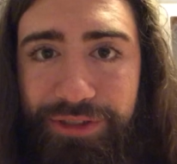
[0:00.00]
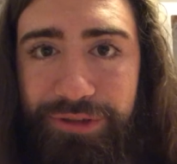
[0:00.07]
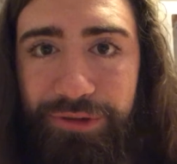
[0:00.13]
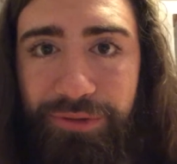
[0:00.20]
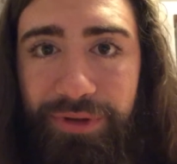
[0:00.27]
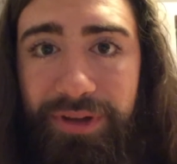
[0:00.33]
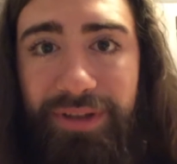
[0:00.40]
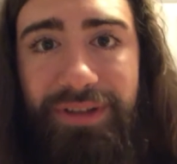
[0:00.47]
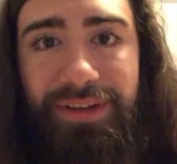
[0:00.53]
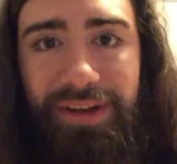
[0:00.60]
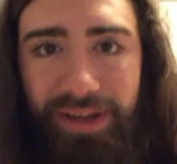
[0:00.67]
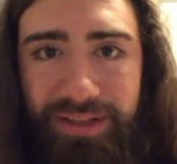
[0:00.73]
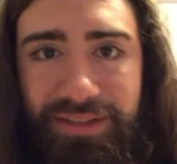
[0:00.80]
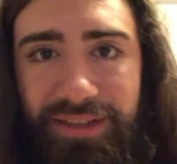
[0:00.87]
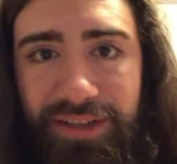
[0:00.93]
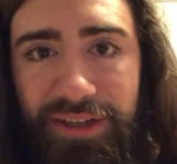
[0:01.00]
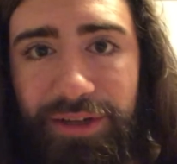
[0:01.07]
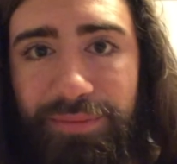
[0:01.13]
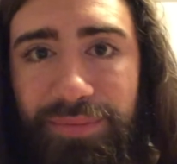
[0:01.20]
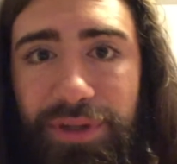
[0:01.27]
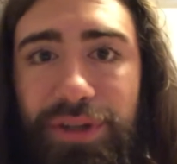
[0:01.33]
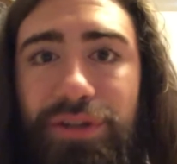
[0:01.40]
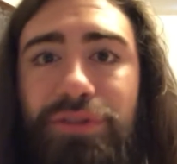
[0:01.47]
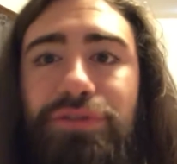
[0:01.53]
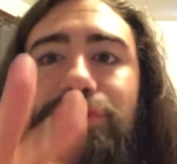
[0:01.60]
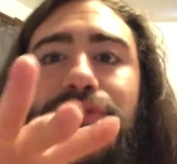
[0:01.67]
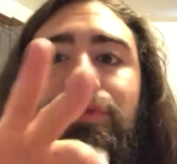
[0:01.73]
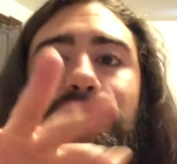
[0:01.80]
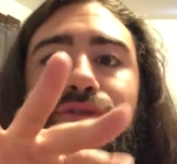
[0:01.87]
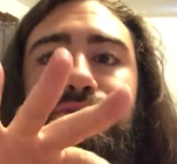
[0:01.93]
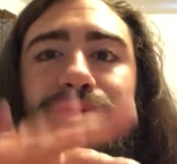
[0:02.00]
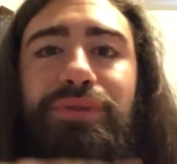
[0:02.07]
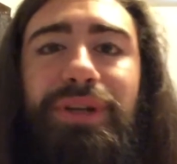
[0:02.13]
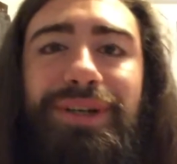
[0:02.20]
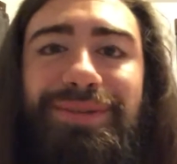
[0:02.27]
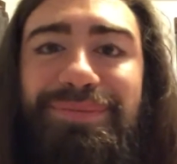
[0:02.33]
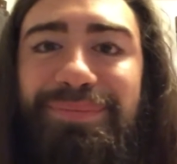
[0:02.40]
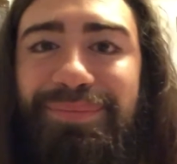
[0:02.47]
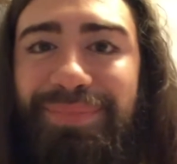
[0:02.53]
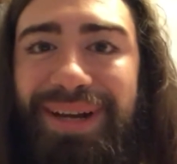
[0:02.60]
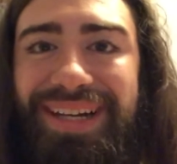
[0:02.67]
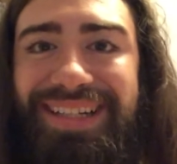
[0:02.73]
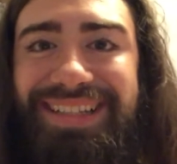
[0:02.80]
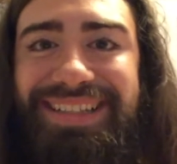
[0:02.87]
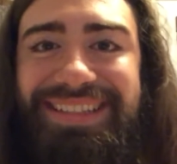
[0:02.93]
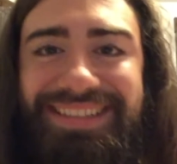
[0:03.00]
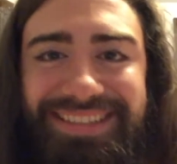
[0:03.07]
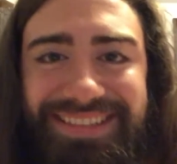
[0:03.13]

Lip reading: you next time. Toodaloo. Bye.